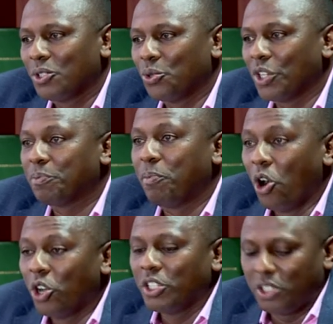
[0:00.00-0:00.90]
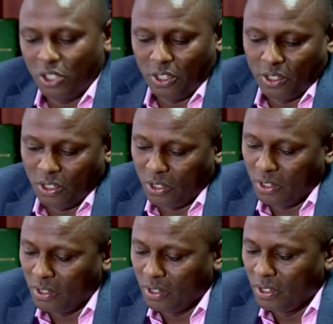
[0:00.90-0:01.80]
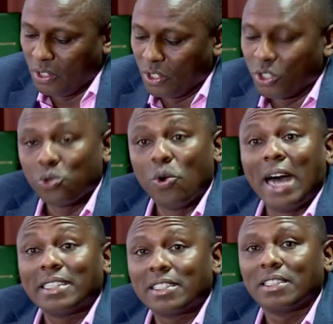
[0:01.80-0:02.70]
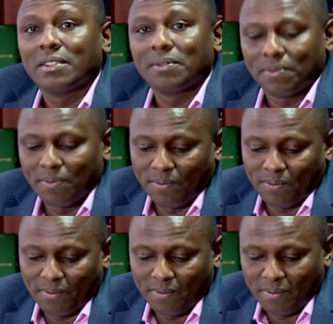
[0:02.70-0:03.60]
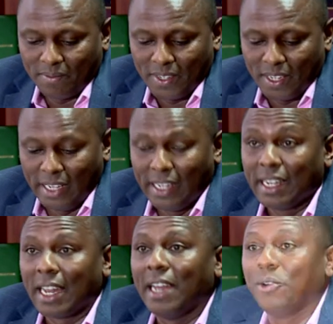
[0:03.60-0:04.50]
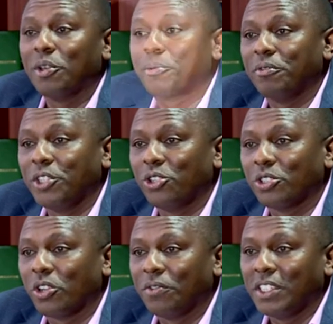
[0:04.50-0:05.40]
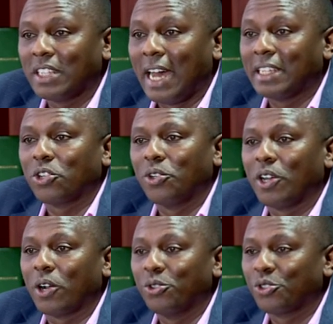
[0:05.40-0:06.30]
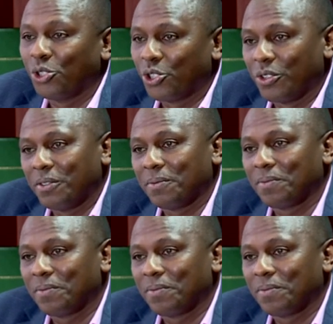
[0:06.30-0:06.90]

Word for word: to respond to us in line with the provisions of this article in our Constitution